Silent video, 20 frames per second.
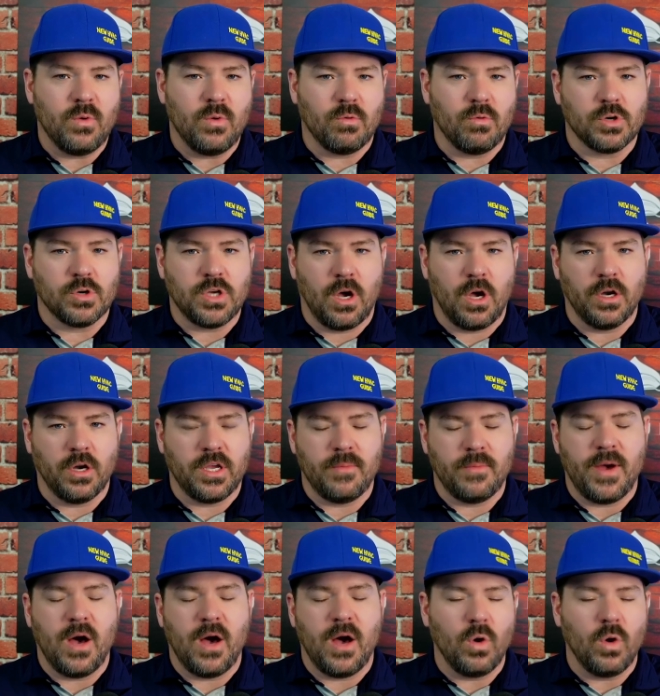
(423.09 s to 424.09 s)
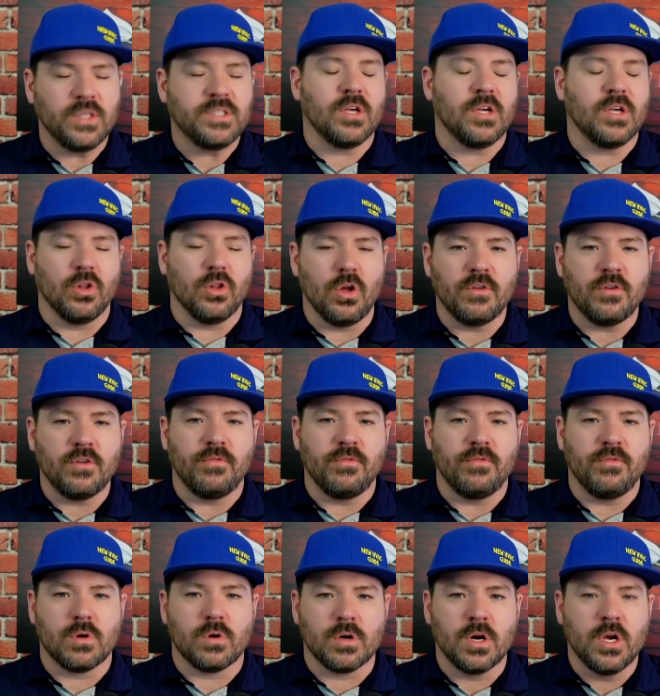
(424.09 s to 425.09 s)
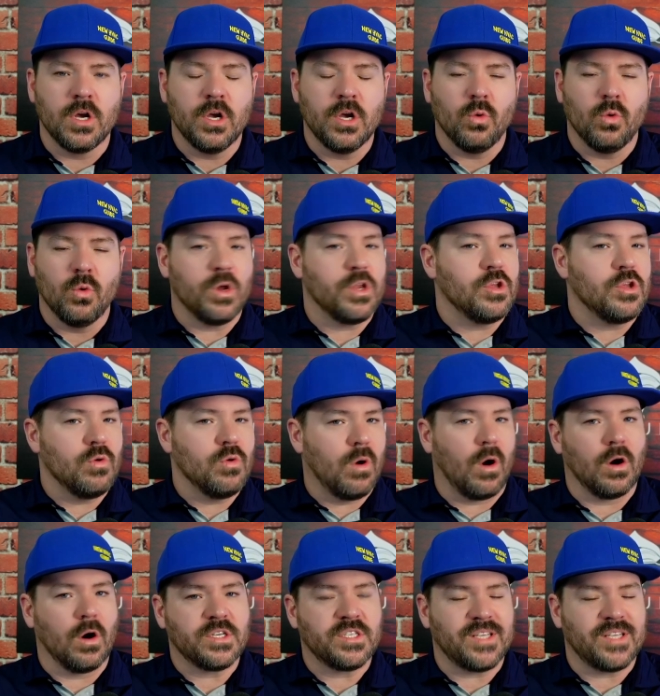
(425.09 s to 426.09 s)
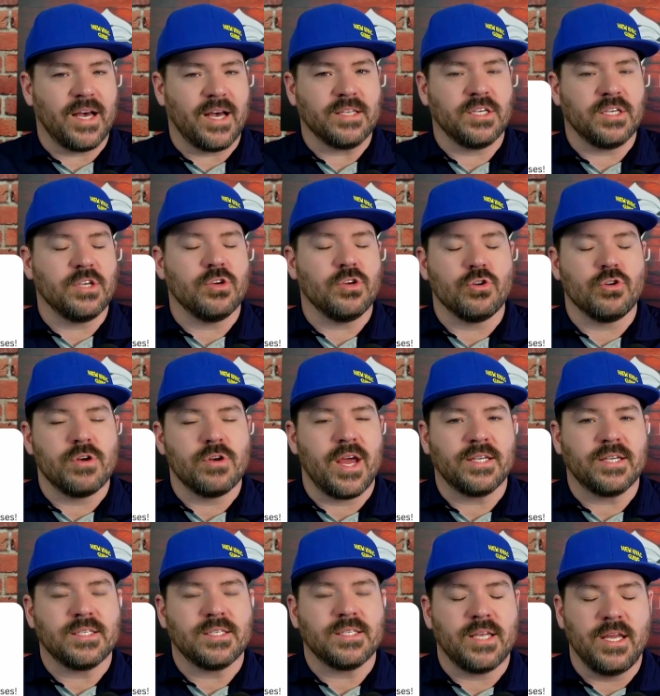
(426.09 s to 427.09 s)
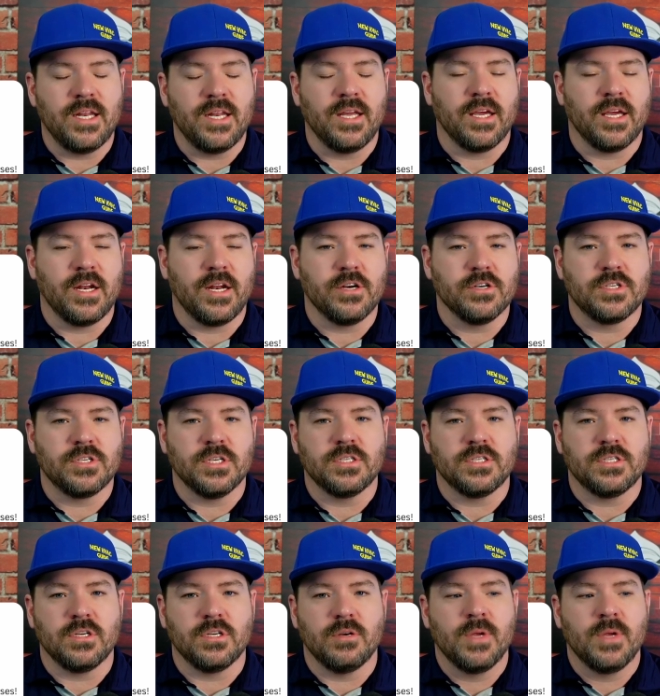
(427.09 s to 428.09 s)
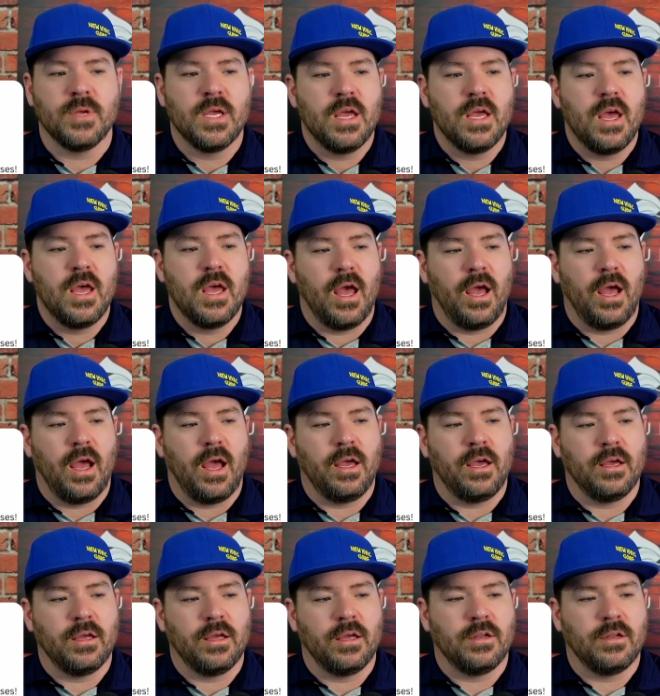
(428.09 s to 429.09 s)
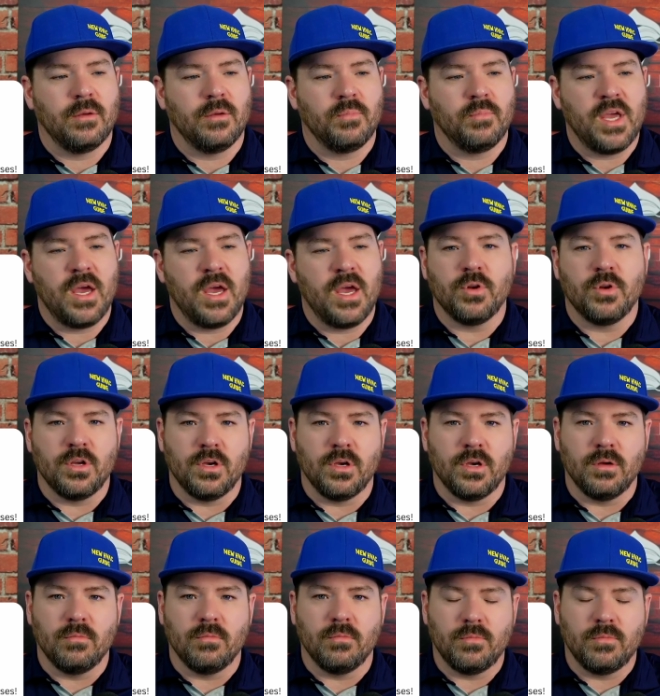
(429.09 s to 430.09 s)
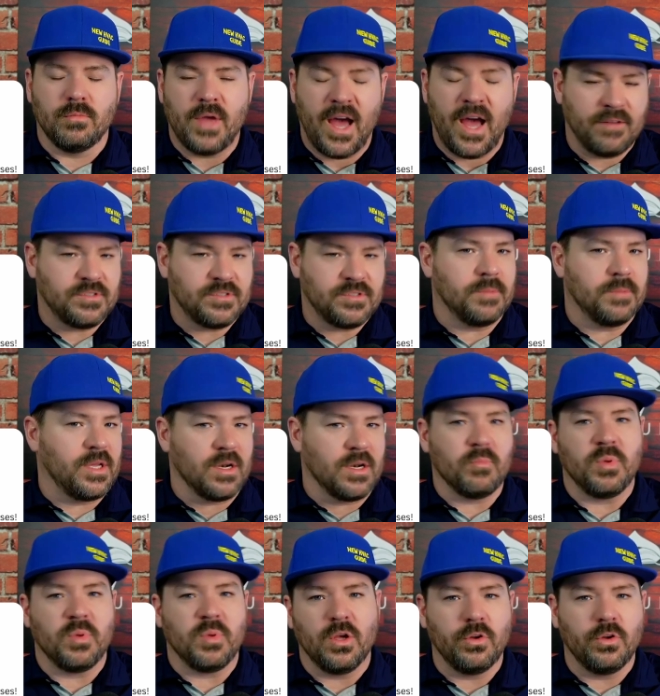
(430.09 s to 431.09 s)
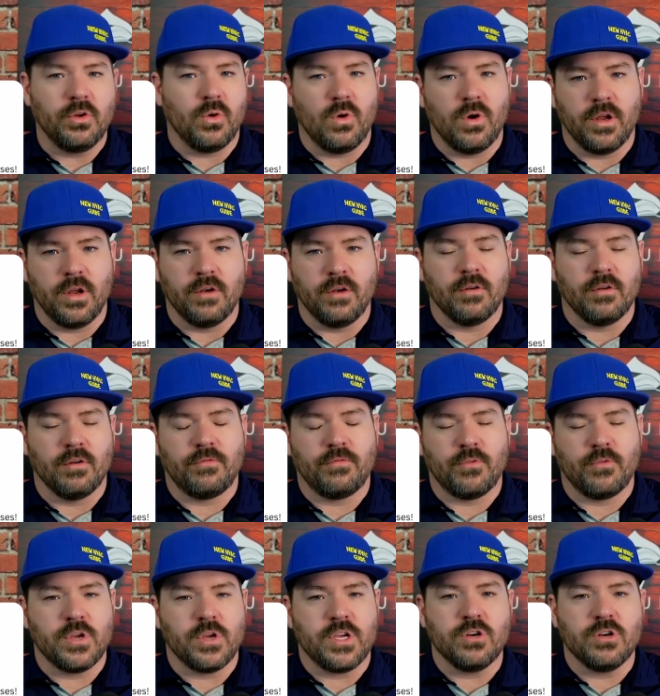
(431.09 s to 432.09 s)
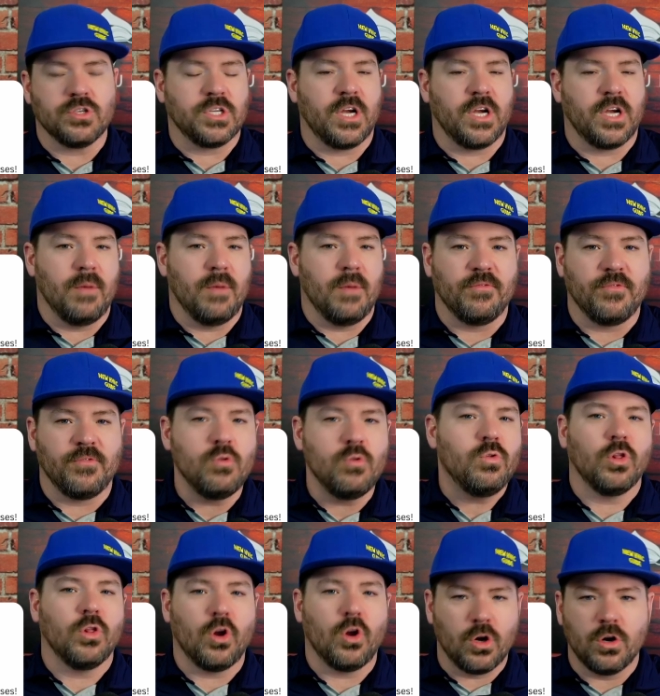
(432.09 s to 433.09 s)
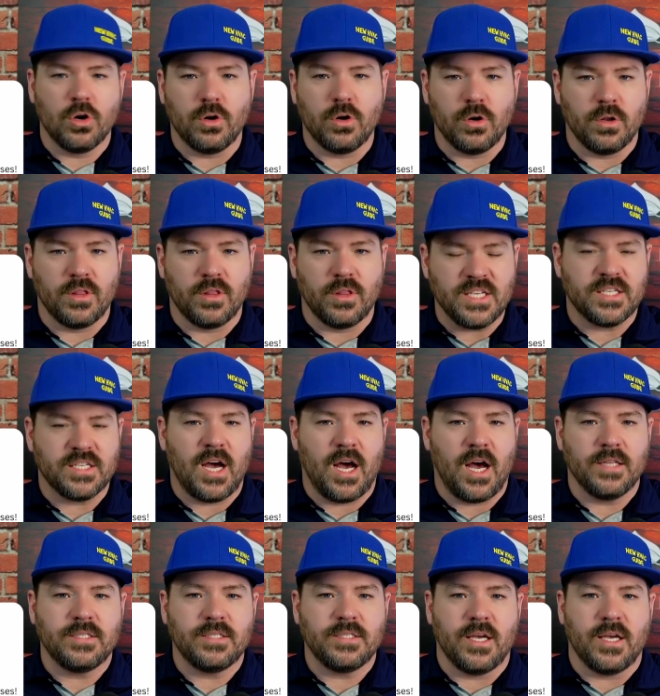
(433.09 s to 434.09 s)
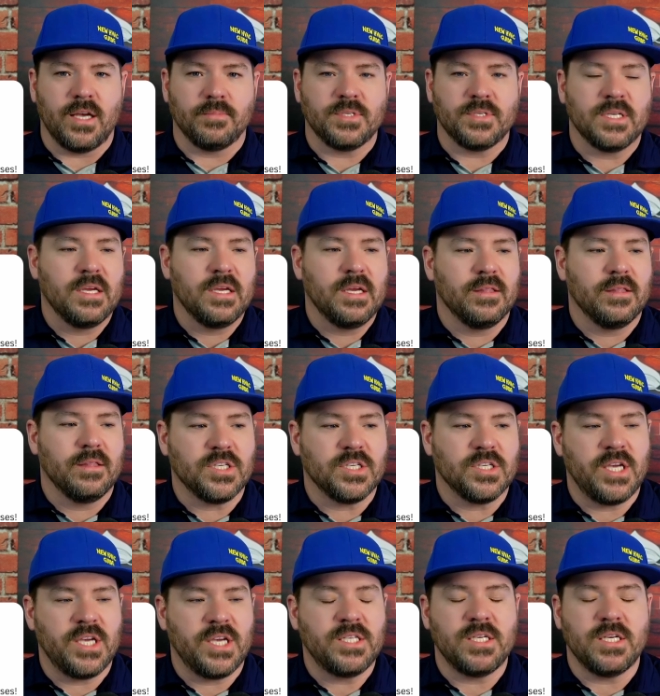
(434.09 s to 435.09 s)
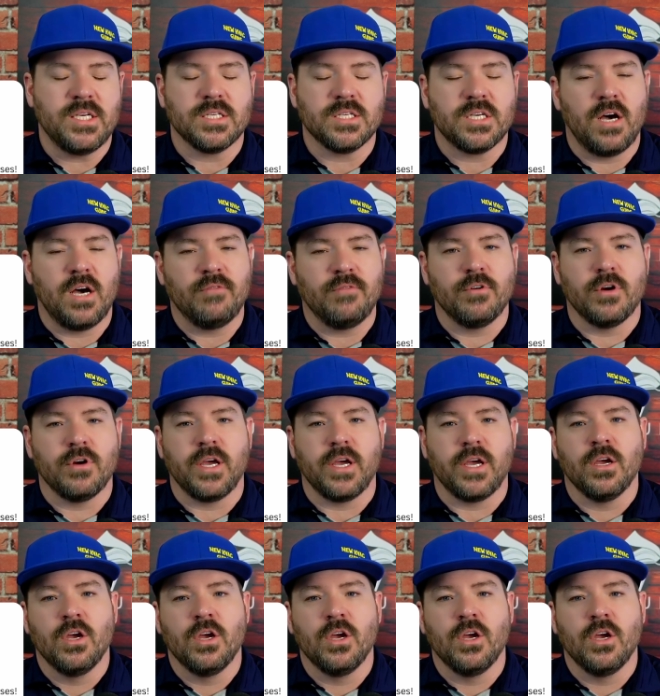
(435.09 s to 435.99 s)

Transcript: we're talking about, what to look for when you are sizing your next heating and air system, and be able to have something to build on for years to come. If you learn these concepts that JC is covering,